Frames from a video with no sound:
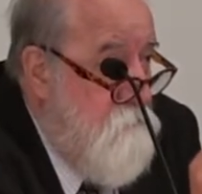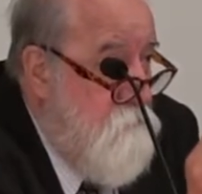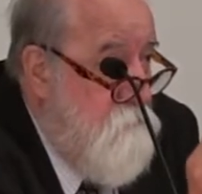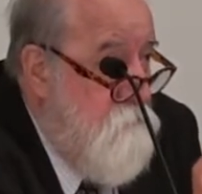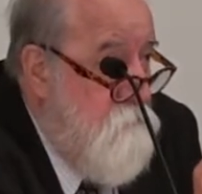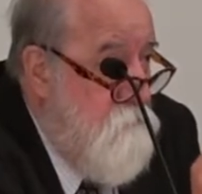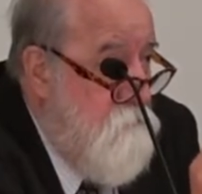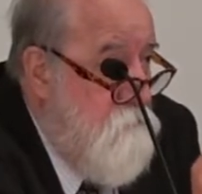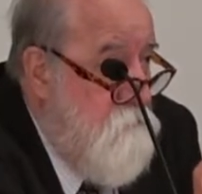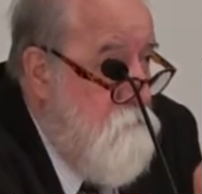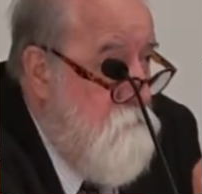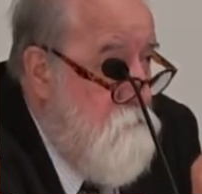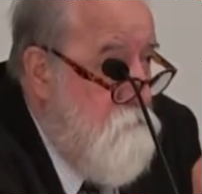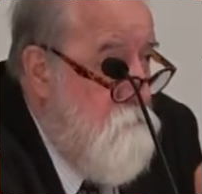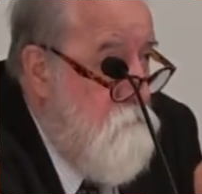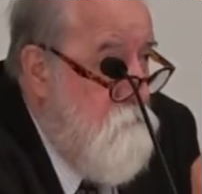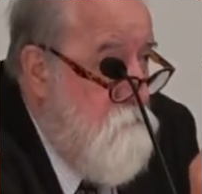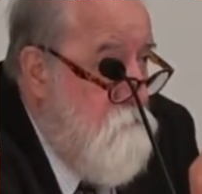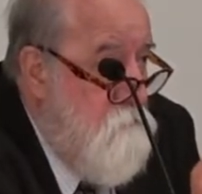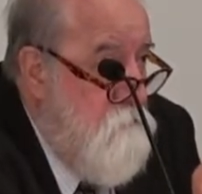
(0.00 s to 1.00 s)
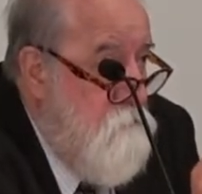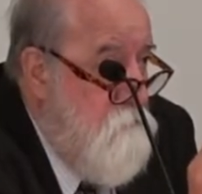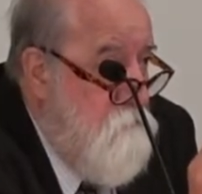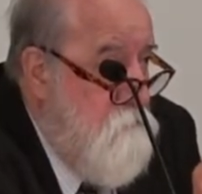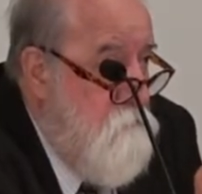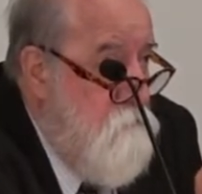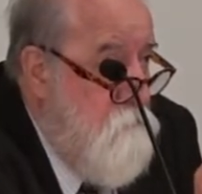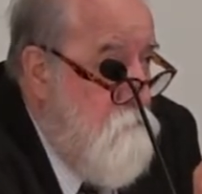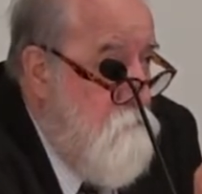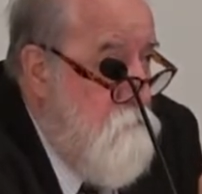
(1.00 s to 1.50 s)

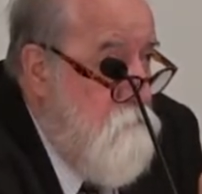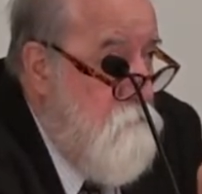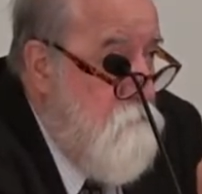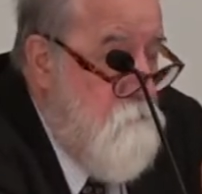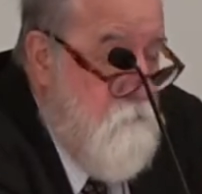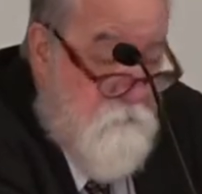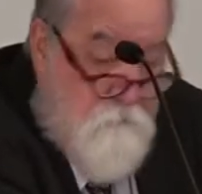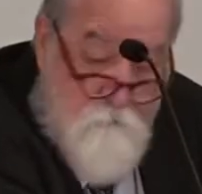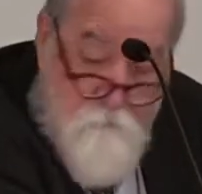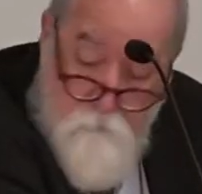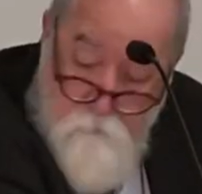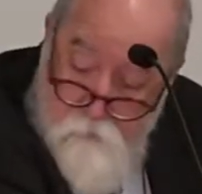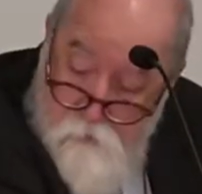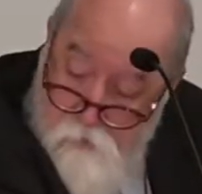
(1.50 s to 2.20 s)
No one is speaking in this clip.